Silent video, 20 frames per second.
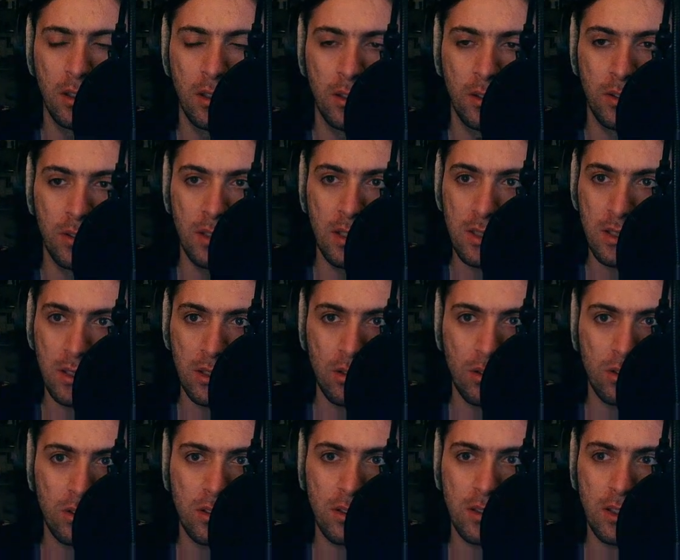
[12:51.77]
these are
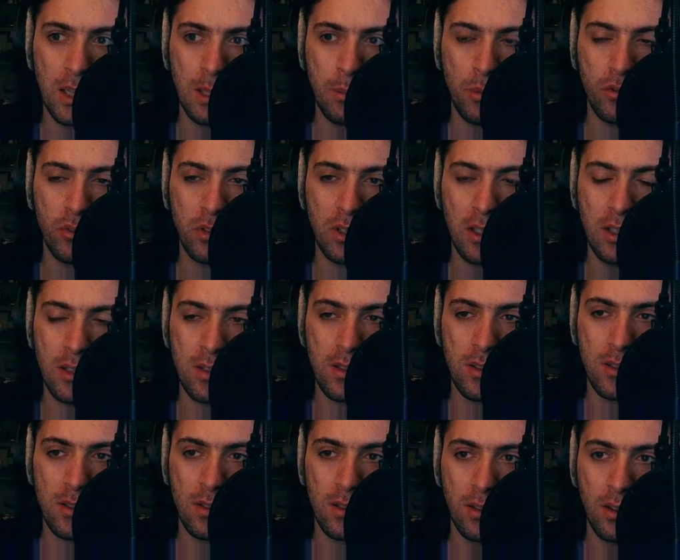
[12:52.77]
not the type of
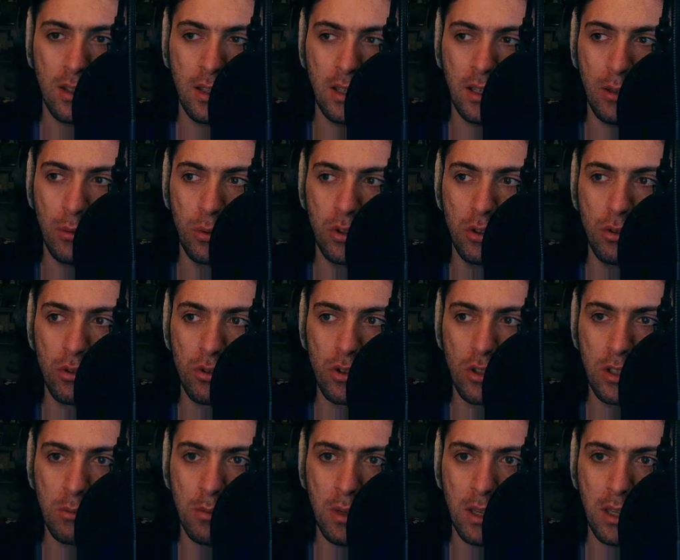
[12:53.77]
kicks that I would
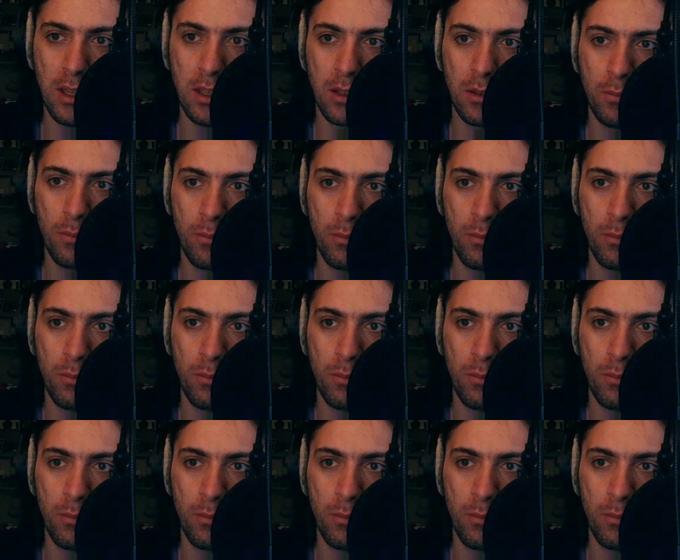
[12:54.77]
usually make,